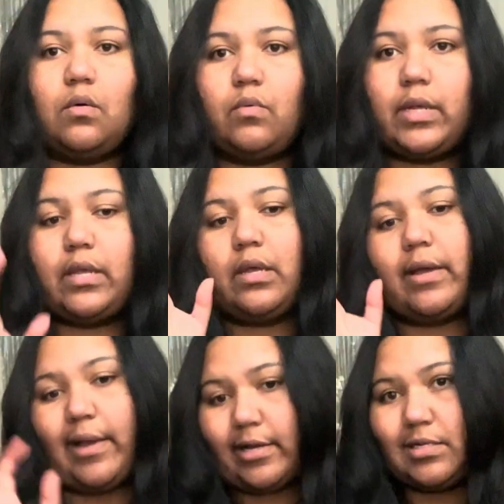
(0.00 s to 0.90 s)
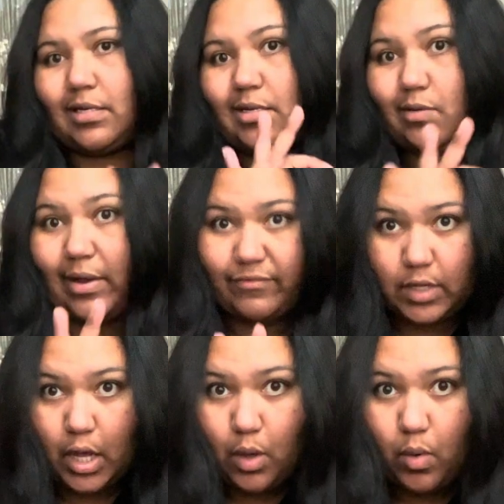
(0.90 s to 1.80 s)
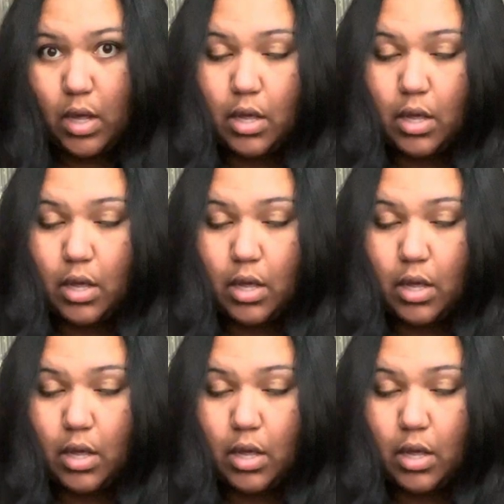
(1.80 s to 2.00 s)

We actually do have to go.